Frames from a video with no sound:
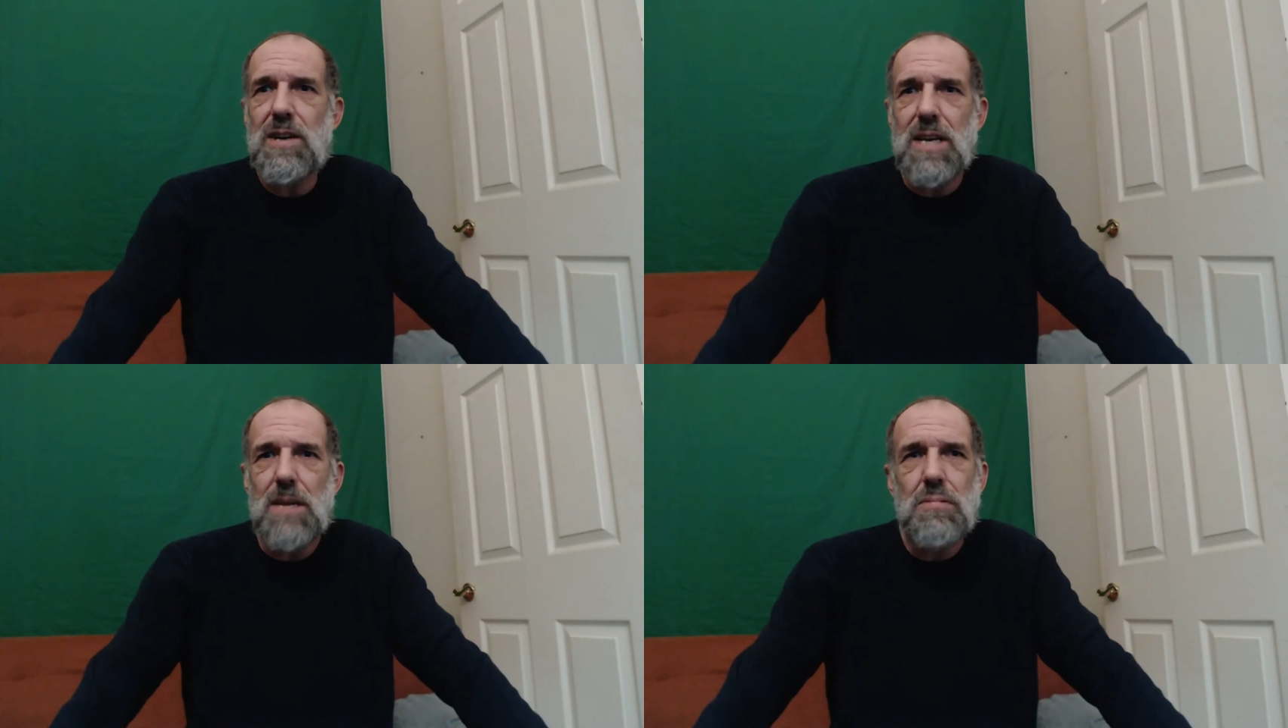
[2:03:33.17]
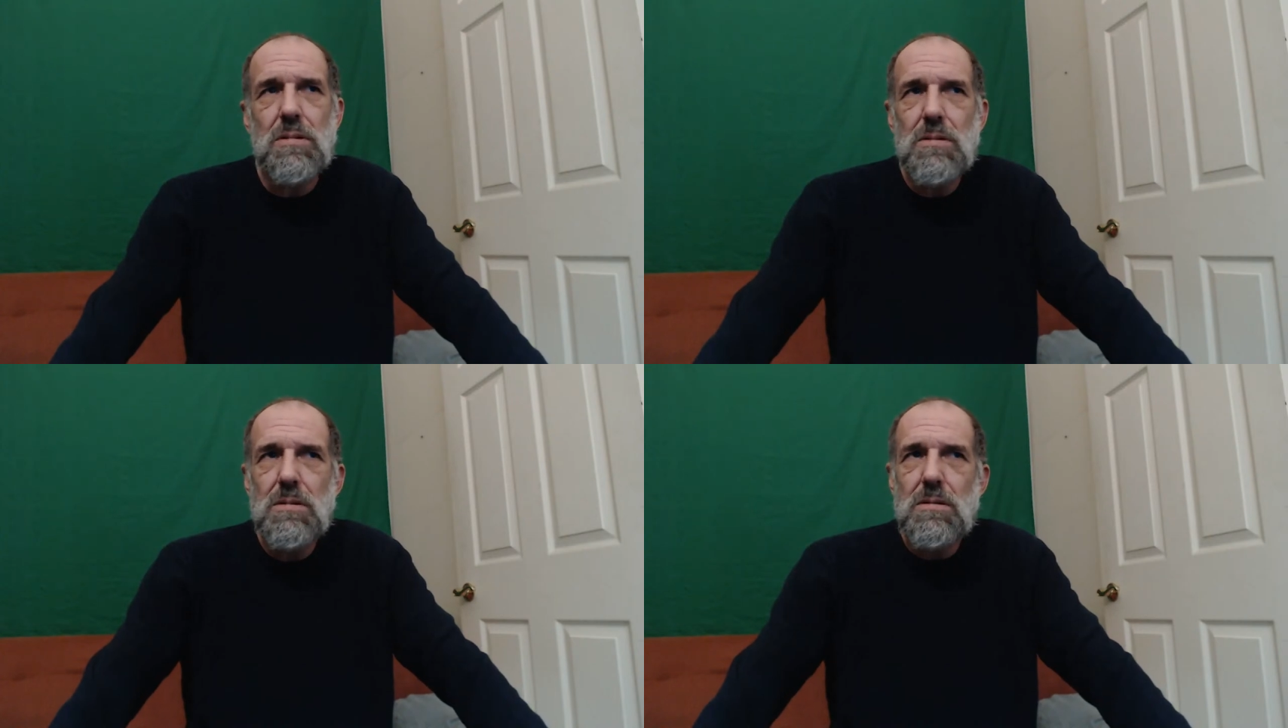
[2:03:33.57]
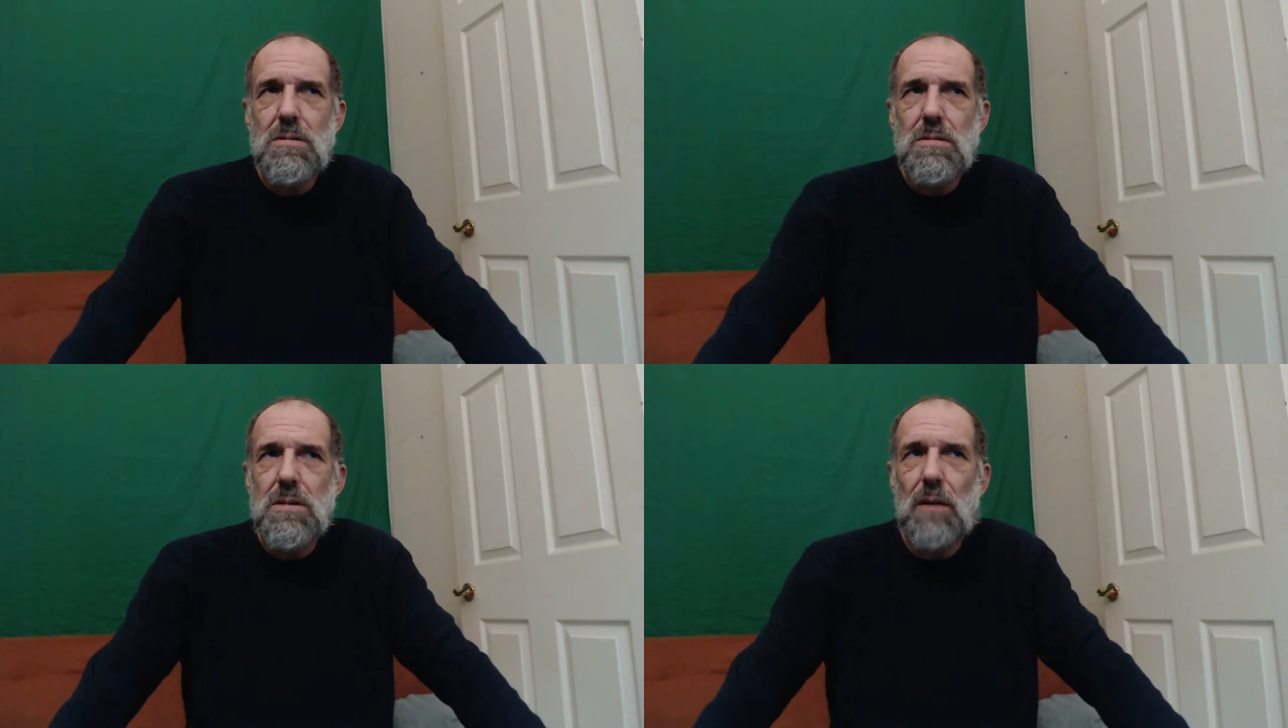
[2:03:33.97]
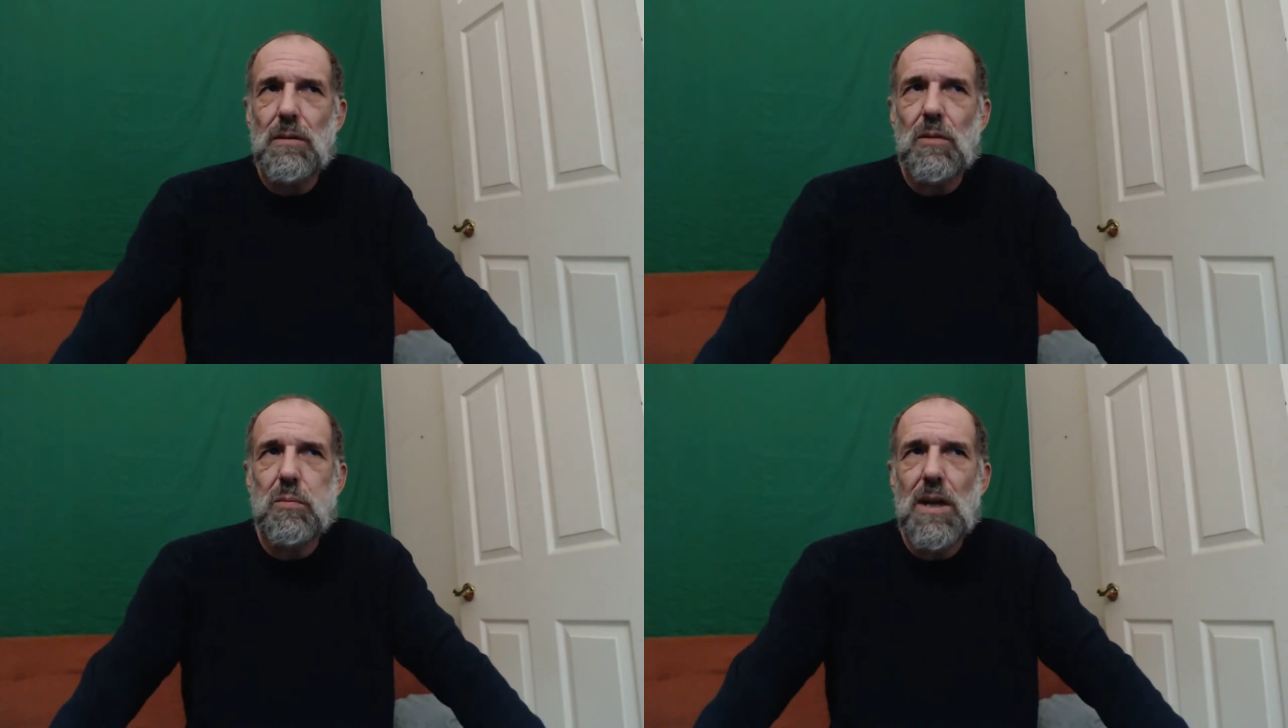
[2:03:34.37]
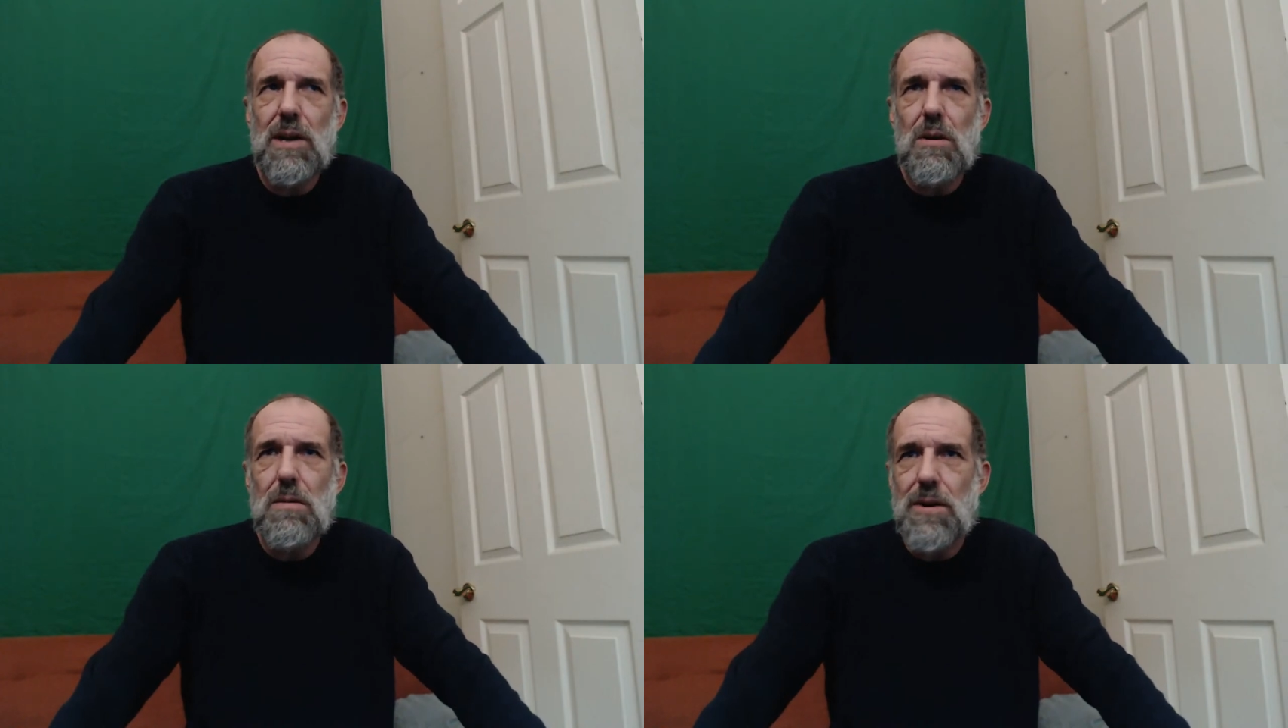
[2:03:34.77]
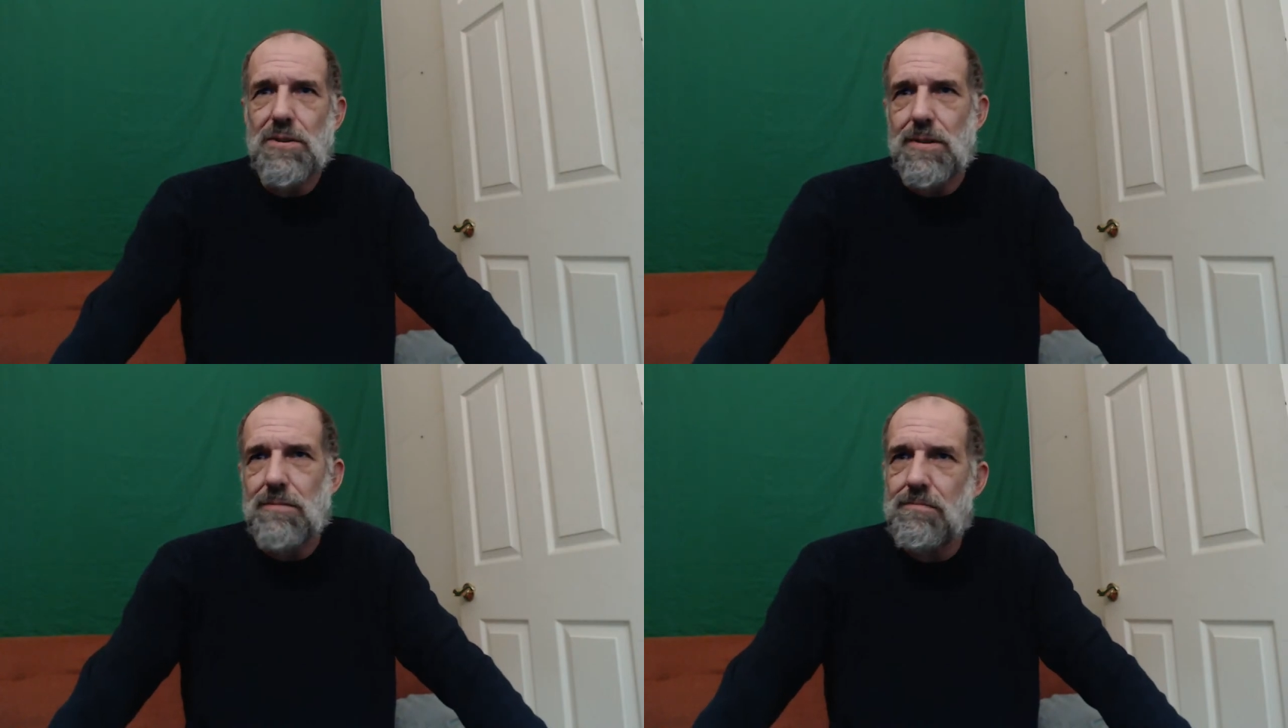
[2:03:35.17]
deep, I will display no emotion?